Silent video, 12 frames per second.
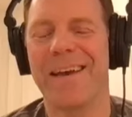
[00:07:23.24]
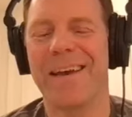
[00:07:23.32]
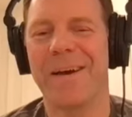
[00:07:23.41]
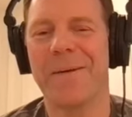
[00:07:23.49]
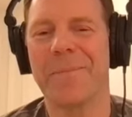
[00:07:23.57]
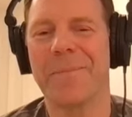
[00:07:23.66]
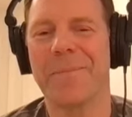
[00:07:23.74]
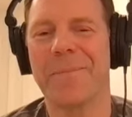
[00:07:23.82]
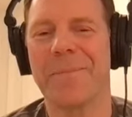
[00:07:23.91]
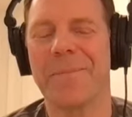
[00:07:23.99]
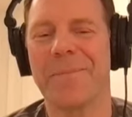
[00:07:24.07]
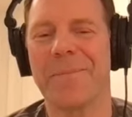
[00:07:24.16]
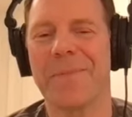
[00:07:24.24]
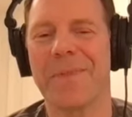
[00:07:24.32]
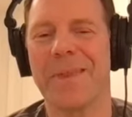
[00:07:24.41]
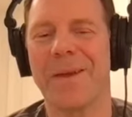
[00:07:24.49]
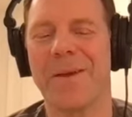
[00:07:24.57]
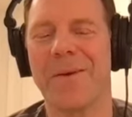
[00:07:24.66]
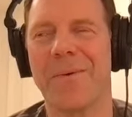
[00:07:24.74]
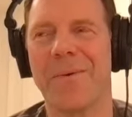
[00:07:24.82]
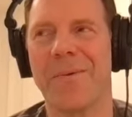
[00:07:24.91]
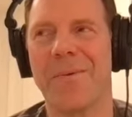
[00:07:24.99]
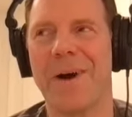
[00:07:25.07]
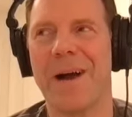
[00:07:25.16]
um,
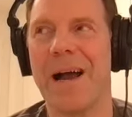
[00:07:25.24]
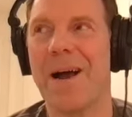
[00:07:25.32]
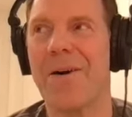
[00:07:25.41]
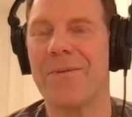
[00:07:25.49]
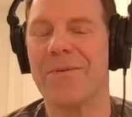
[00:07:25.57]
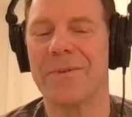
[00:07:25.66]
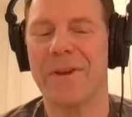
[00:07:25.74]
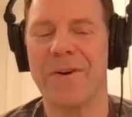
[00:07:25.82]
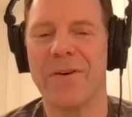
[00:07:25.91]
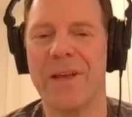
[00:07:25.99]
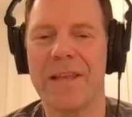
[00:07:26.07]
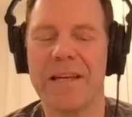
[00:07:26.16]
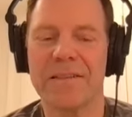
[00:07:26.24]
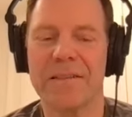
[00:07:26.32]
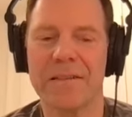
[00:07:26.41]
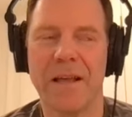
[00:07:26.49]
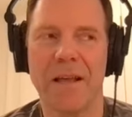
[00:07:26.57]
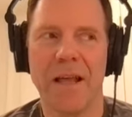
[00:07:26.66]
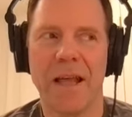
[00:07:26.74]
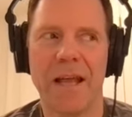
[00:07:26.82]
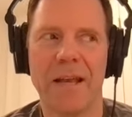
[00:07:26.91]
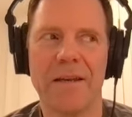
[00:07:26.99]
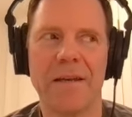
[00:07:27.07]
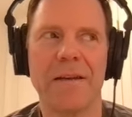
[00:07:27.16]
wow you know and that's
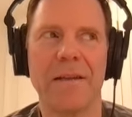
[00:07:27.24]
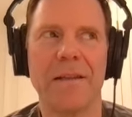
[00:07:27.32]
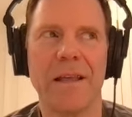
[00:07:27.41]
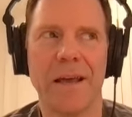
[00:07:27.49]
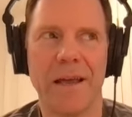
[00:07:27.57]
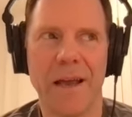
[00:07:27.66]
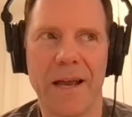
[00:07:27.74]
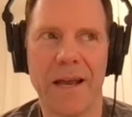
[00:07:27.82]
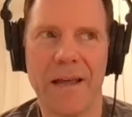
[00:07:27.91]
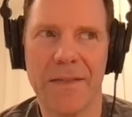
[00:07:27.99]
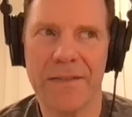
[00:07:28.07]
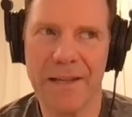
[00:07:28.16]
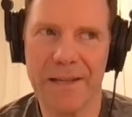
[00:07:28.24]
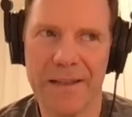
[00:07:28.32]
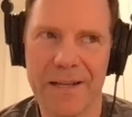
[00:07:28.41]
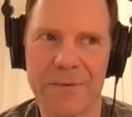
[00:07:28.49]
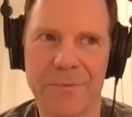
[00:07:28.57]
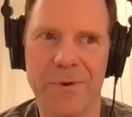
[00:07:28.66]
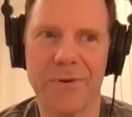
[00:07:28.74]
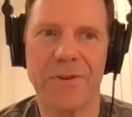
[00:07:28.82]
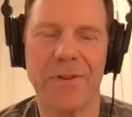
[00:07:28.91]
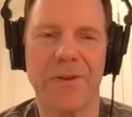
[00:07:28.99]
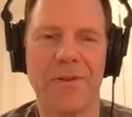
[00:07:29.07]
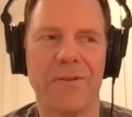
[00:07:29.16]
and that I, I think that's what
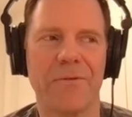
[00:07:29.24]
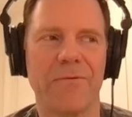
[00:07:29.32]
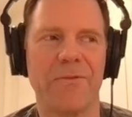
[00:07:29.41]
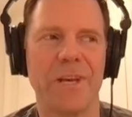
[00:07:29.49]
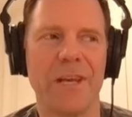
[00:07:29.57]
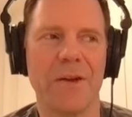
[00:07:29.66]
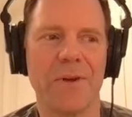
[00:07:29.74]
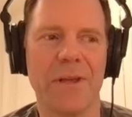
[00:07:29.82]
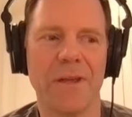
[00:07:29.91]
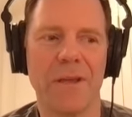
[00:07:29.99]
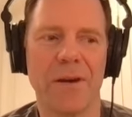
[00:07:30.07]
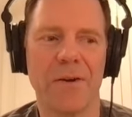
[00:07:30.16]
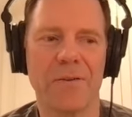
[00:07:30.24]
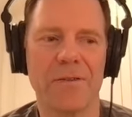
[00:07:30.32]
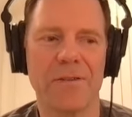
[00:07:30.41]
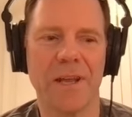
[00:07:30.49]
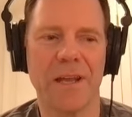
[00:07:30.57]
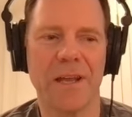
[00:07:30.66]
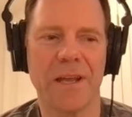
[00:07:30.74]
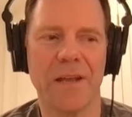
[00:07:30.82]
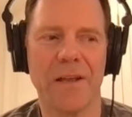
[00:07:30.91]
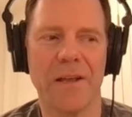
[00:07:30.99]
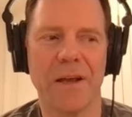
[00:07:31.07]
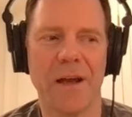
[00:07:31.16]
the the video you know it's like
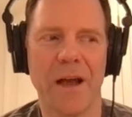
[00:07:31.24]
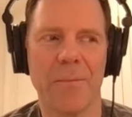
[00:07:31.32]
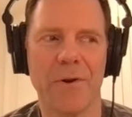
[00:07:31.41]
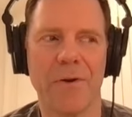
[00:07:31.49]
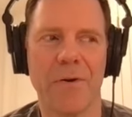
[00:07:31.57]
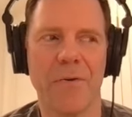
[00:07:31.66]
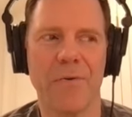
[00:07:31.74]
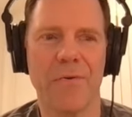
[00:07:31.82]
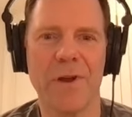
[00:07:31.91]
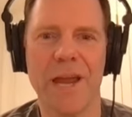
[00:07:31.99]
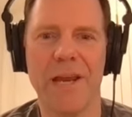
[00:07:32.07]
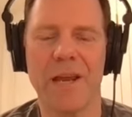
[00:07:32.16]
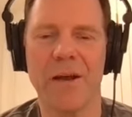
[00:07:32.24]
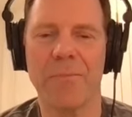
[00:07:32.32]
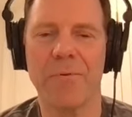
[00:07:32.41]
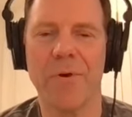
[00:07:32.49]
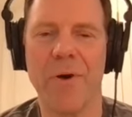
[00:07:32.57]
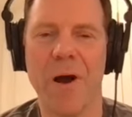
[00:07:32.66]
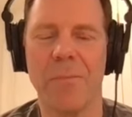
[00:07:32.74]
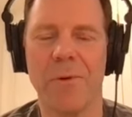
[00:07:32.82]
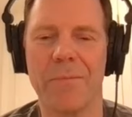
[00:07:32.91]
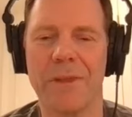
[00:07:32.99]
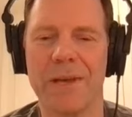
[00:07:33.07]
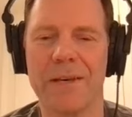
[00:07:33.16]
i'm creating a
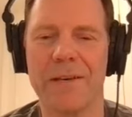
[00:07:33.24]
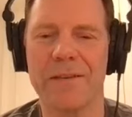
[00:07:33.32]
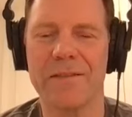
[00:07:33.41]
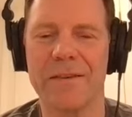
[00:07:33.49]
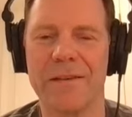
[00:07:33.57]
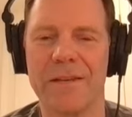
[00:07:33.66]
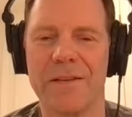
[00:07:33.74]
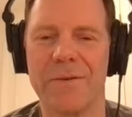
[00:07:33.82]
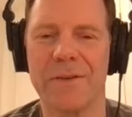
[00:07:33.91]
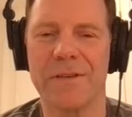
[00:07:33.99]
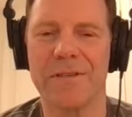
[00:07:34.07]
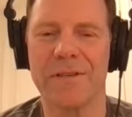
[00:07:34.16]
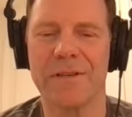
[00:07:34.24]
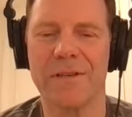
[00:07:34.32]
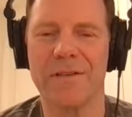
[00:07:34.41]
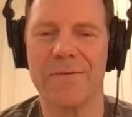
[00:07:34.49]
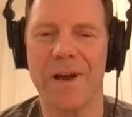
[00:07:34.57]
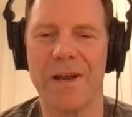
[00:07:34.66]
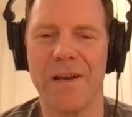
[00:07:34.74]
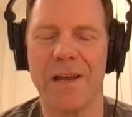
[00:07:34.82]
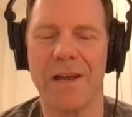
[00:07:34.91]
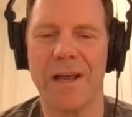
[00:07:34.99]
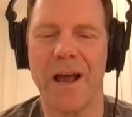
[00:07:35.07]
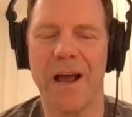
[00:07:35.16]
problem that doesn't need to exist right
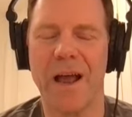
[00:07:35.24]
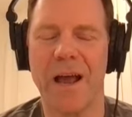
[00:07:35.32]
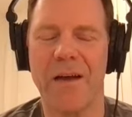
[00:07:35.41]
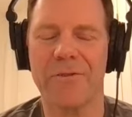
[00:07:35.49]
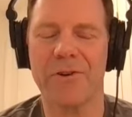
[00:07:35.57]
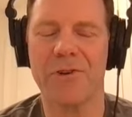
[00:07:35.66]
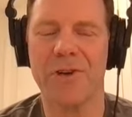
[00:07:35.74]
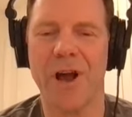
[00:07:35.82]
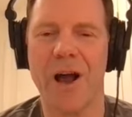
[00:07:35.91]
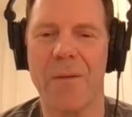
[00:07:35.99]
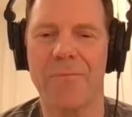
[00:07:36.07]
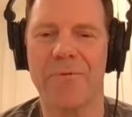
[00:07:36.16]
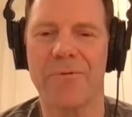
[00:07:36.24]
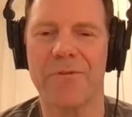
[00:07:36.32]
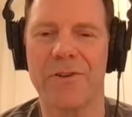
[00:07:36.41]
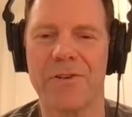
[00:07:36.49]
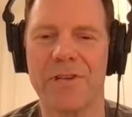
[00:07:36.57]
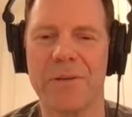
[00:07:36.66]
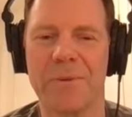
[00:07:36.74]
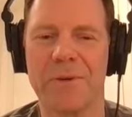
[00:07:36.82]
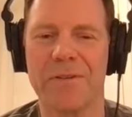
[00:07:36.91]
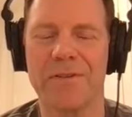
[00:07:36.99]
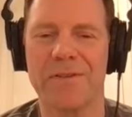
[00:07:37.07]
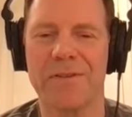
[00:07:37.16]
like yeah. i have to shop for the
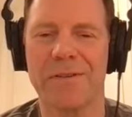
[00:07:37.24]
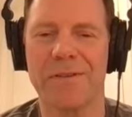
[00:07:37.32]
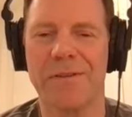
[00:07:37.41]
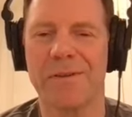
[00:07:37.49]
cheapest